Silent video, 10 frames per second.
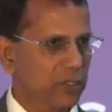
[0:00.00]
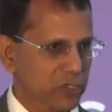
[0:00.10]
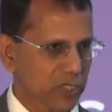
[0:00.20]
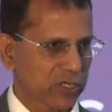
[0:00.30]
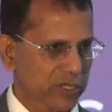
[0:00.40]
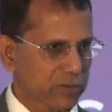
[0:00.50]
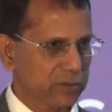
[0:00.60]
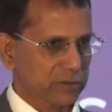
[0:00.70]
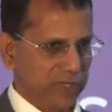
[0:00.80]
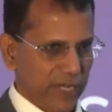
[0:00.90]

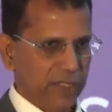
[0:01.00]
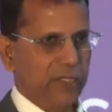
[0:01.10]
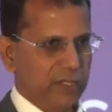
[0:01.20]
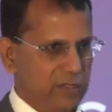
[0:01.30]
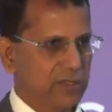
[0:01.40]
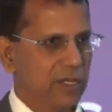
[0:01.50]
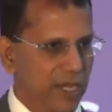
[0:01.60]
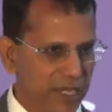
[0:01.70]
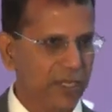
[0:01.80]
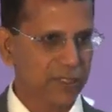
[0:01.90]
children, elders,
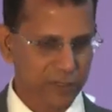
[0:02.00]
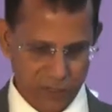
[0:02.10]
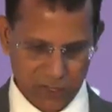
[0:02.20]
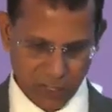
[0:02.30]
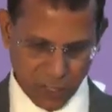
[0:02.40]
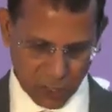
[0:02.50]
and others.